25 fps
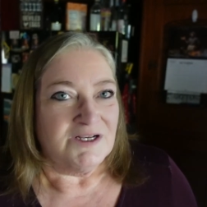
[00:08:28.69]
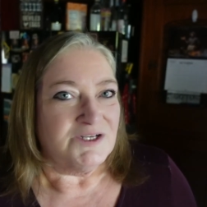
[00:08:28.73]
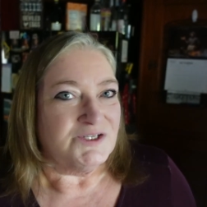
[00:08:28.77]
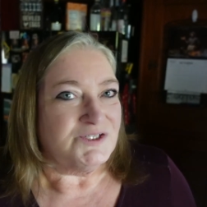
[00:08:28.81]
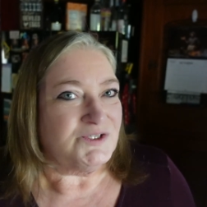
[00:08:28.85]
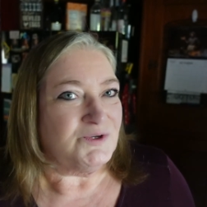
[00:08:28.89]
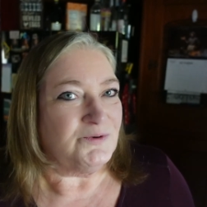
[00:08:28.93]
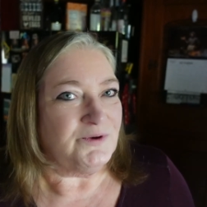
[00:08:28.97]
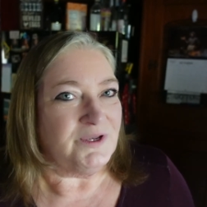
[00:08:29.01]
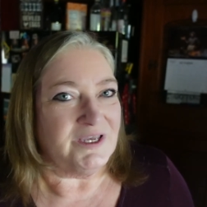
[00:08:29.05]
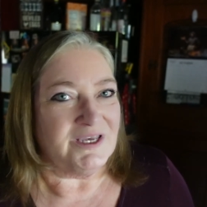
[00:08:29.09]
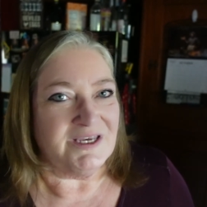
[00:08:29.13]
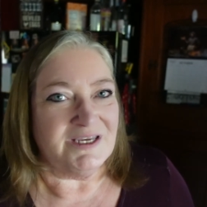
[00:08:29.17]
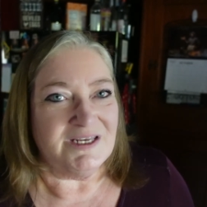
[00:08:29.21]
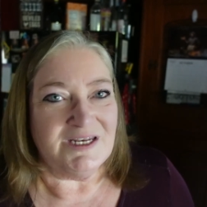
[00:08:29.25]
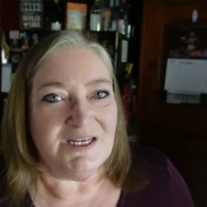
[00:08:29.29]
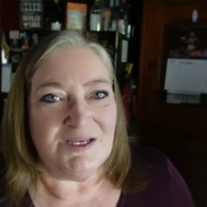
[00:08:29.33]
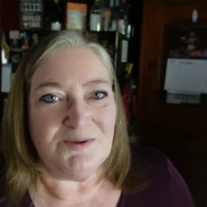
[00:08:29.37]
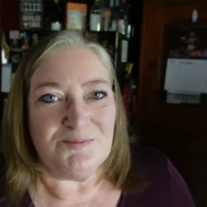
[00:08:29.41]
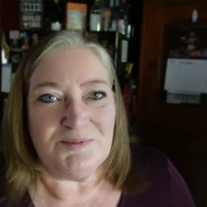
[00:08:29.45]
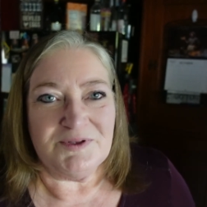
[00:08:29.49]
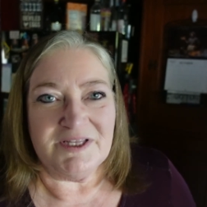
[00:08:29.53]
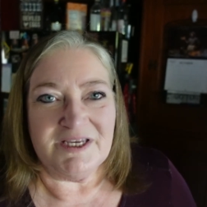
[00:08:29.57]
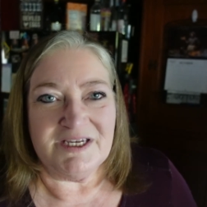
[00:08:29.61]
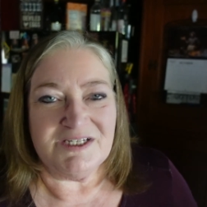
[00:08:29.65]
So
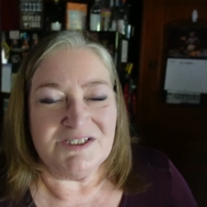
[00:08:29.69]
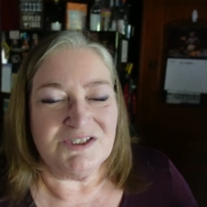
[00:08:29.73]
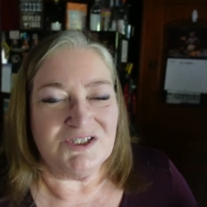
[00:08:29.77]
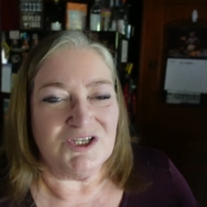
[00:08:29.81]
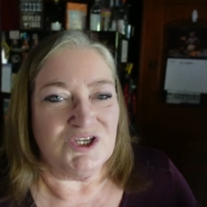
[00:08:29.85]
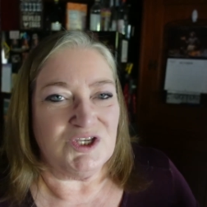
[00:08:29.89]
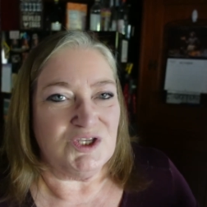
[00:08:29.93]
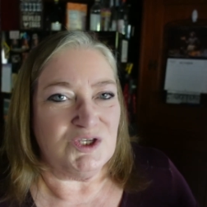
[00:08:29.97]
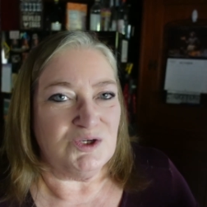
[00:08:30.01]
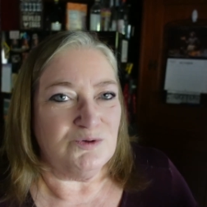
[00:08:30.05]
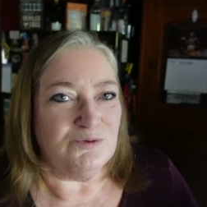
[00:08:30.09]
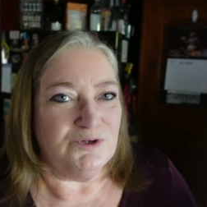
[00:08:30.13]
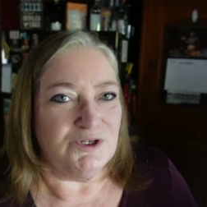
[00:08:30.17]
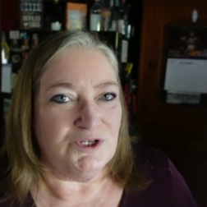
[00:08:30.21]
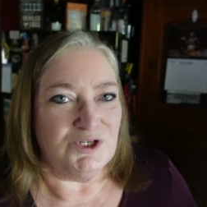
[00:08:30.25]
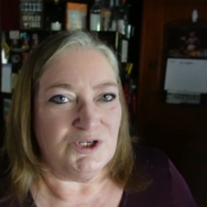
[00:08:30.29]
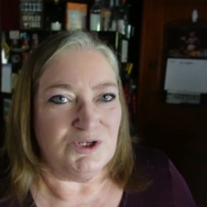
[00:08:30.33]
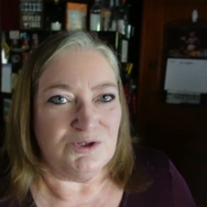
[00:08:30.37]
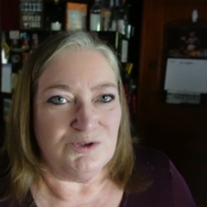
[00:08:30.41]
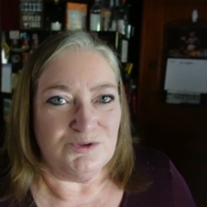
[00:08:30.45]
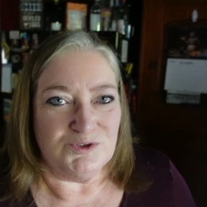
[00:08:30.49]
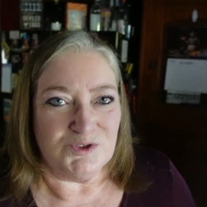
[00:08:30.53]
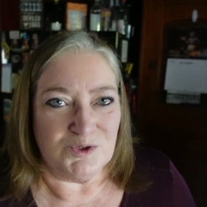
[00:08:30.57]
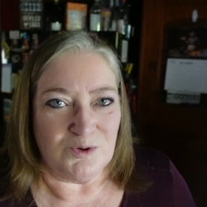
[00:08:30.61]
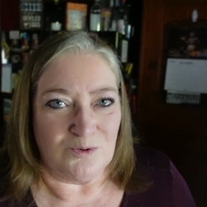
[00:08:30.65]
any place that you would
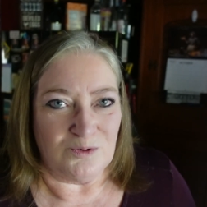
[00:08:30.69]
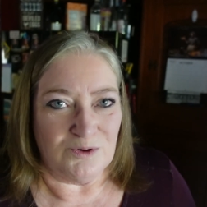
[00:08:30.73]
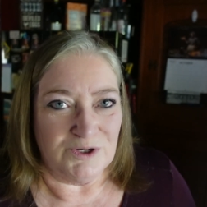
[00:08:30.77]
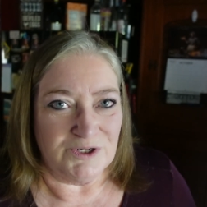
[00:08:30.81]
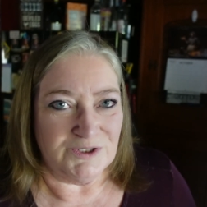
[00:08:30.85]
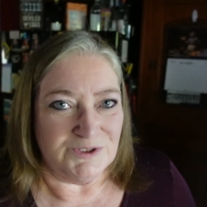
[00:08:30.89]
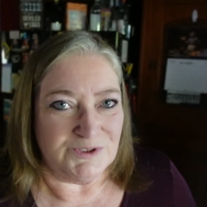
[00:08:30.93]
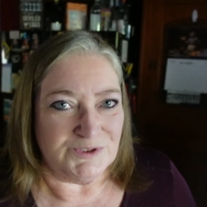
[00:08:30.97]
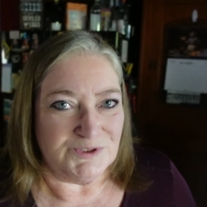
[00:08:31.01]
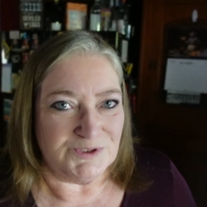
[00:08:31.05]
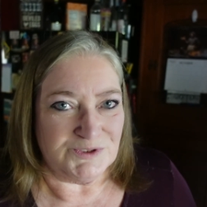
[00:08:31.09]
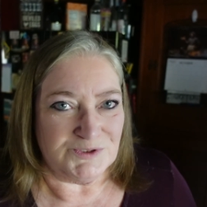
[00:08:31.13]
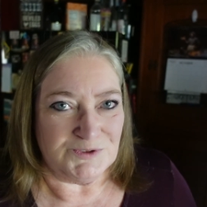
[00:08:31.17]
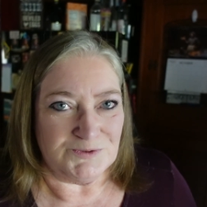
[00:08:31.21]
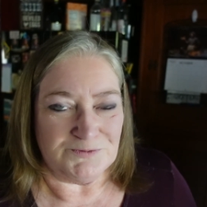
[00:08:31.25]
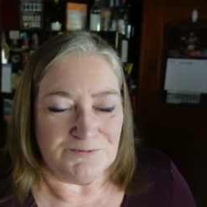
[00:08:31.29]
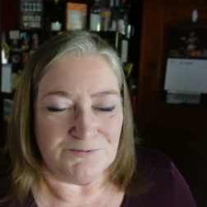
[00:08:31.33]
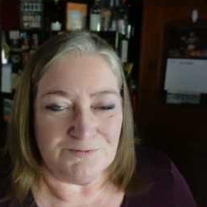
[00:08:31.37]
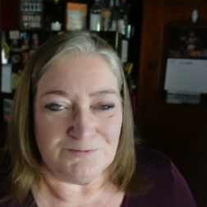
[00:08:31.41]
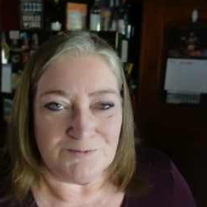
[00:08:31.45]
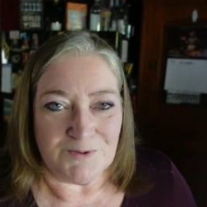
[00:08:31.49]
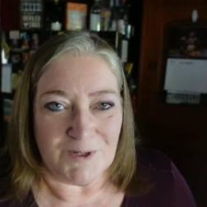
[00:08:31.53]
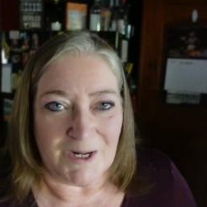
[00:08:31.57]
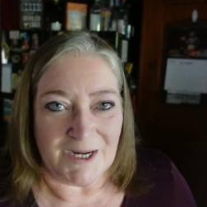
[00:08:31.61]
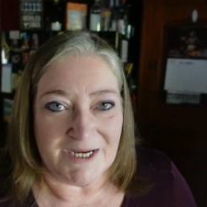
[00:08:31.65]
use oils to
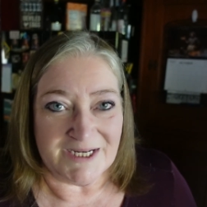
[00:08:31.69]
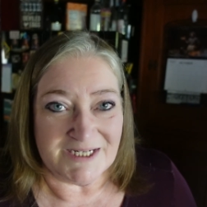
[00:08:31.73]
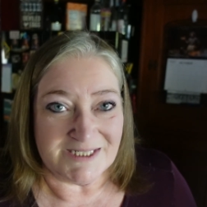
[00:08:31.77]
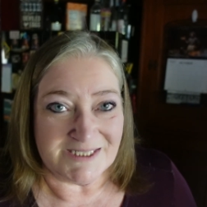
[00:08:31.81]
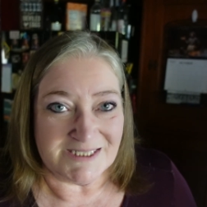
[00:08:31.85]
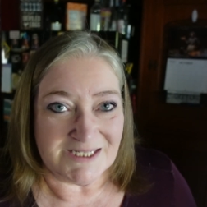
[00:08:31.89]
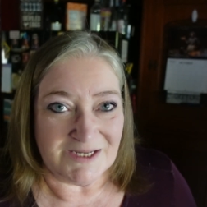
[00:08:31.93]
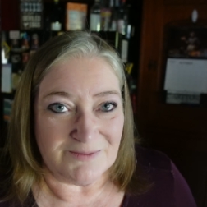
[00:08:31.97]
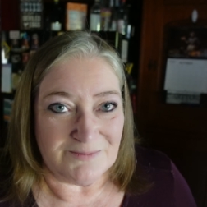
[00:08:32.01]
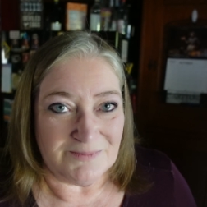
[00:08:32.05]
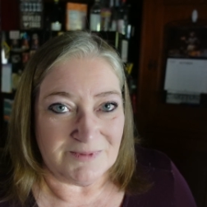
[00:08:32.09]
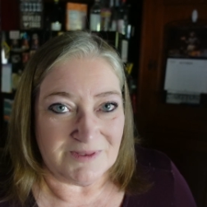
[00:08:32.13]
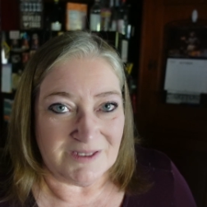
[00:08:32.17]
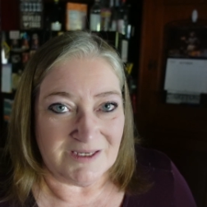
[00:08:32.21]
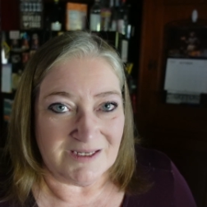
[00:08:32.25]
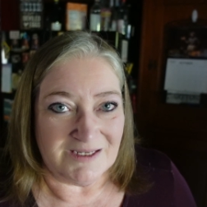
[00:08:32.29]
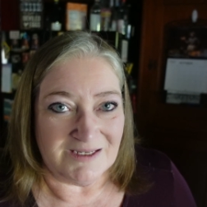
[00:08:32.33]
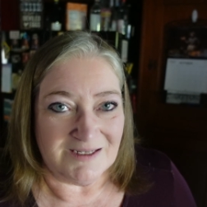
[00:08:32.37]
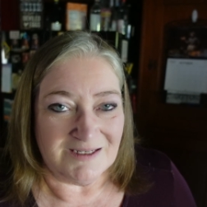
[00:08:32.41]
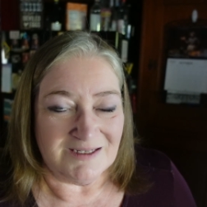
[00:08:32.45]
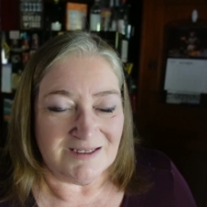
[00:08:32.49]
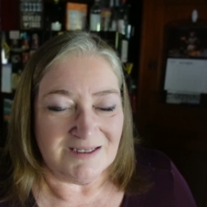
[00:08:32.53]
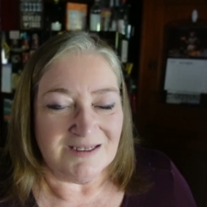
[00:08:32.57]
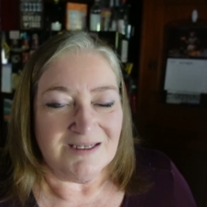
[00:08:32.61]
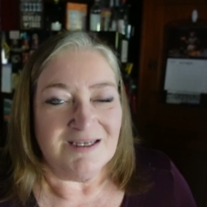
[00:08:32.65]
fry
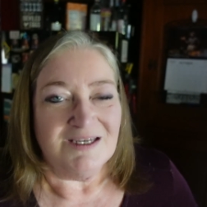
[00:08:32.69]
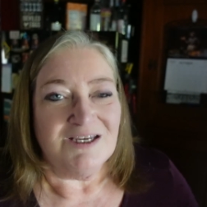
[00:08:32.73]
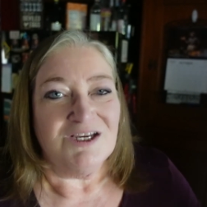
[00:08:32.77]
something,